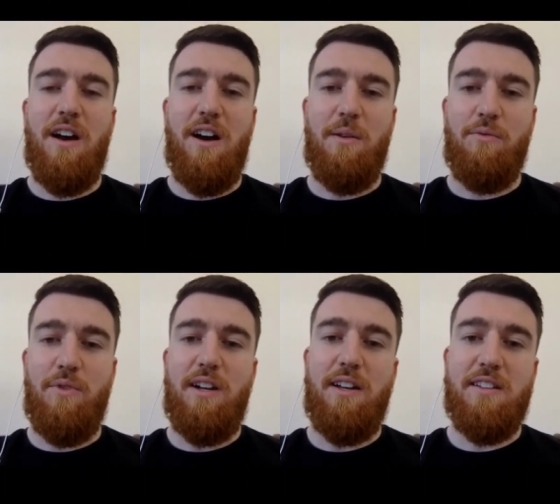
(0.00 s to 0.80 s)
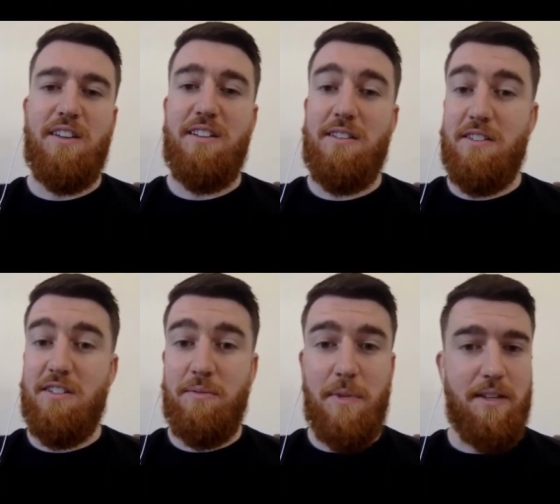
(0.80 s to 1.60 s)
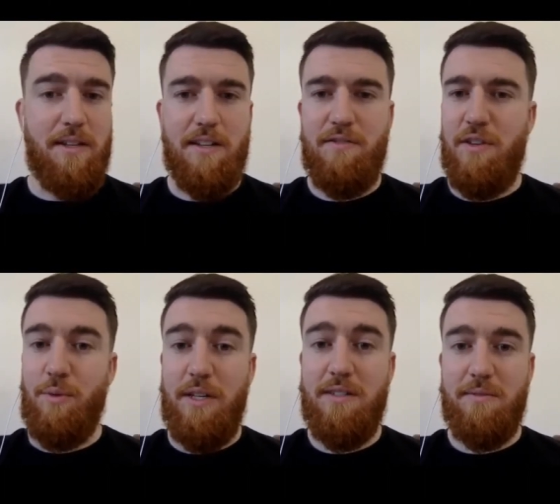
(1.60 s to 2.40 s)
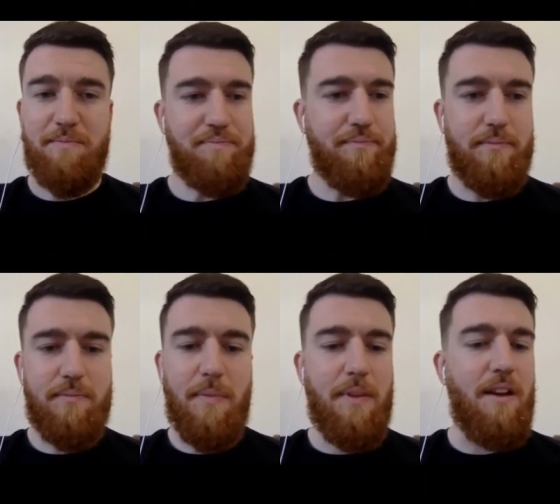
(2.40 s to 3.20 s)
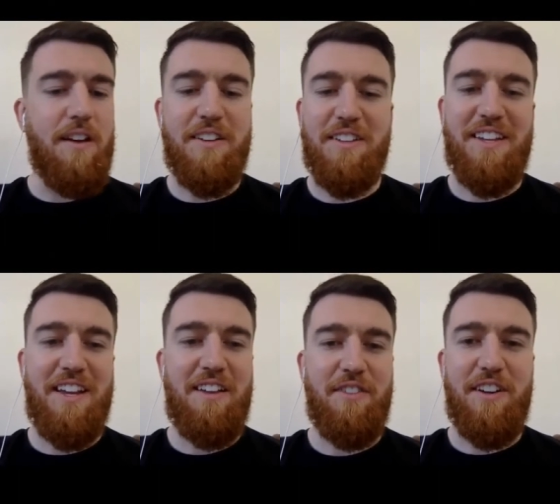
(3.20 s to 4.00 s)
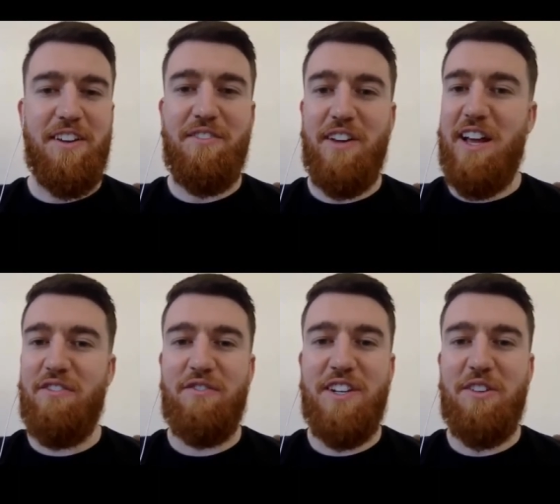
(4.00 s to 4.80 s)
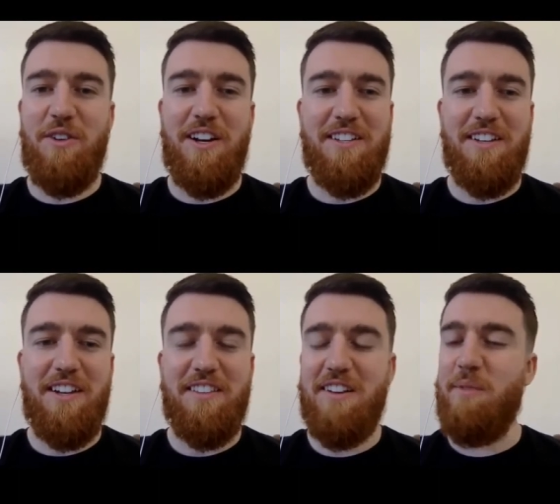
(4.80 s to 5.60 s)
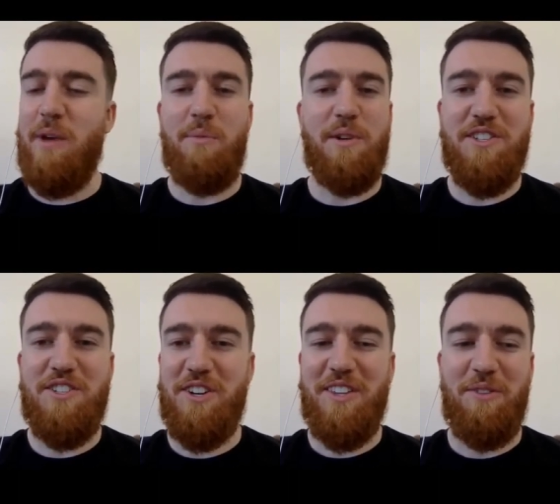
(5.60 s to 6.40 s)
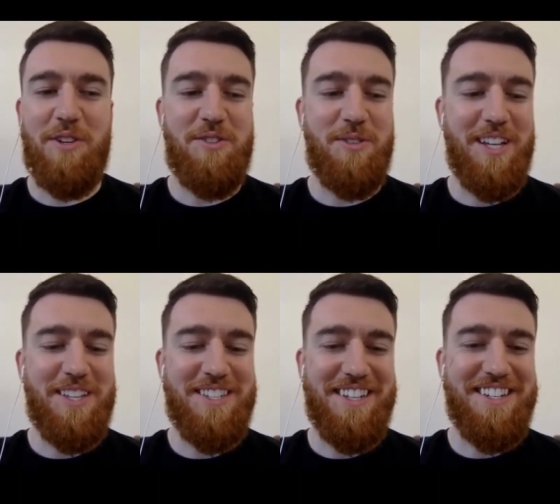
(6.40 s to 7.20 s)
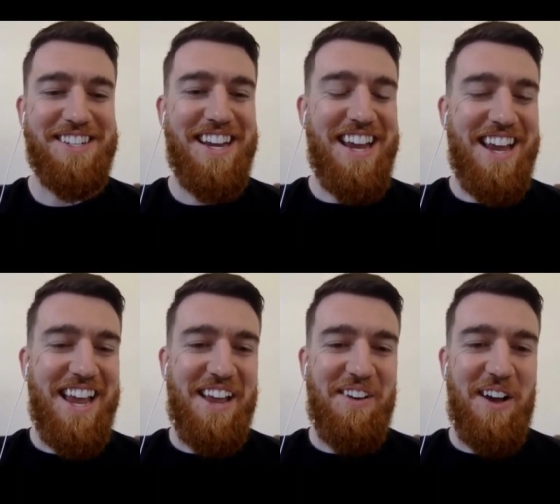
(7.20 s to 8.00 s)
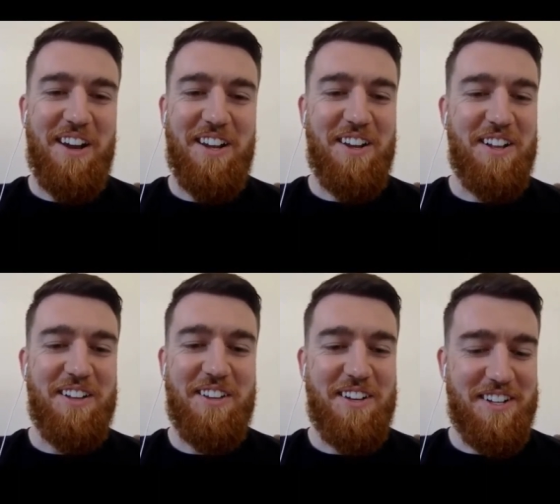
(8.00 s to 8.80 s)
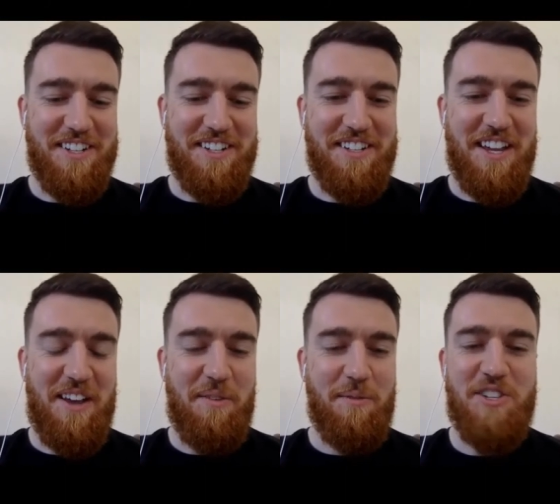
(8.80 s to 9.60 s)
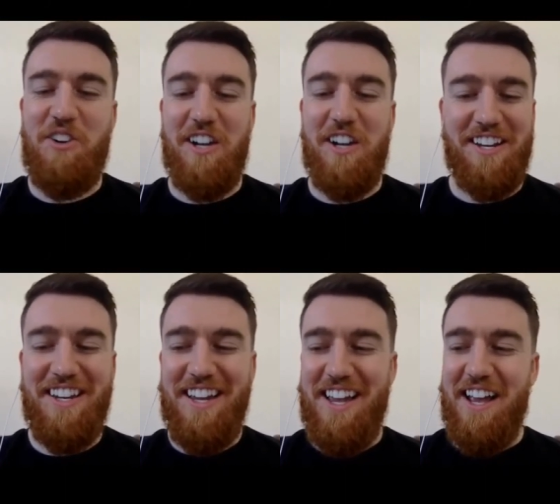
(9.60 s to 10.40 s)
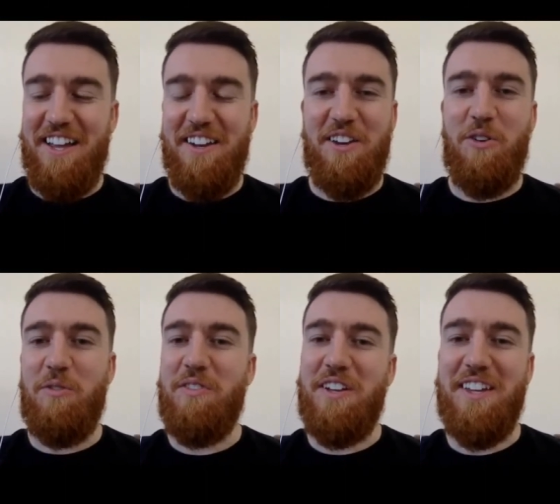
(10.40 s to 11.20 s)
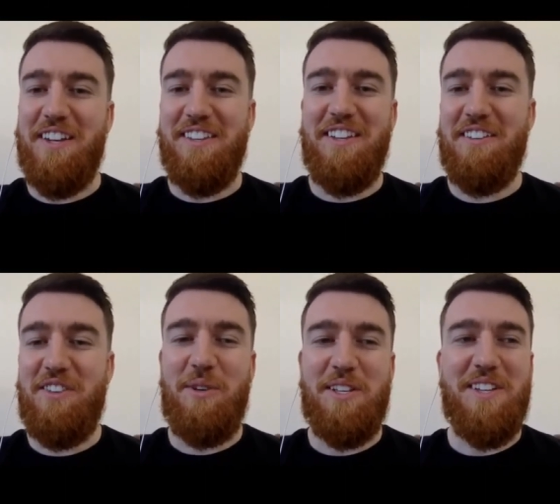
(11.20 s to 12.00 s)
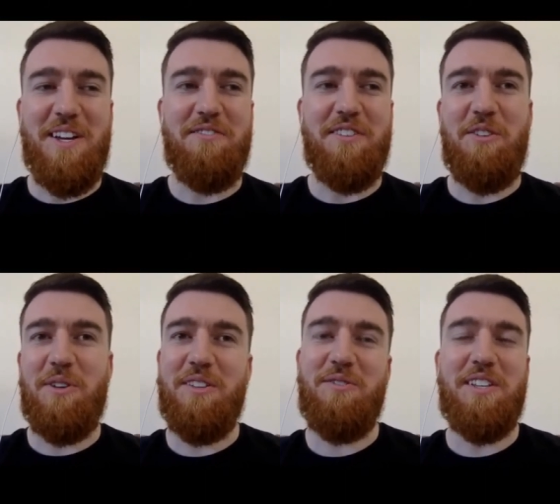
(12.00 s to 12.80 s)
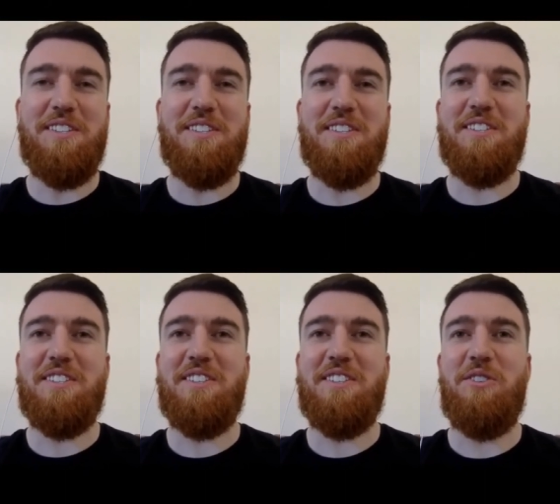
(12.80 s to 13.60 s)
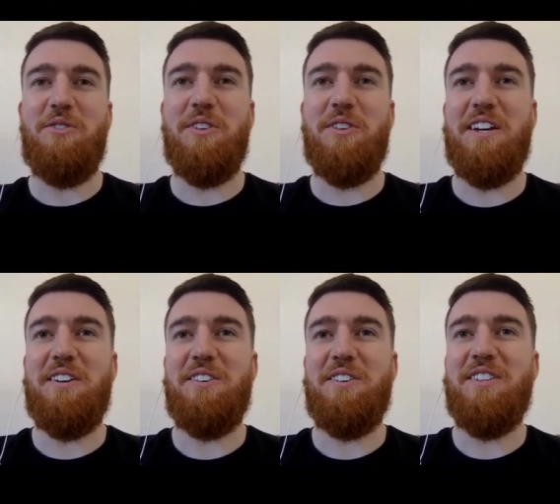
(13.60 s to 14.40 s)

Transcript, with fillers: I'm really excited to do in the next few weeks and I can uh, if I if I have a video or anything like that, I'm happy to share that with you at that stage, uh, and I uh, I can uh, share a link, and, and hopefully then in, in, a few weeks time from now when, when this is going out,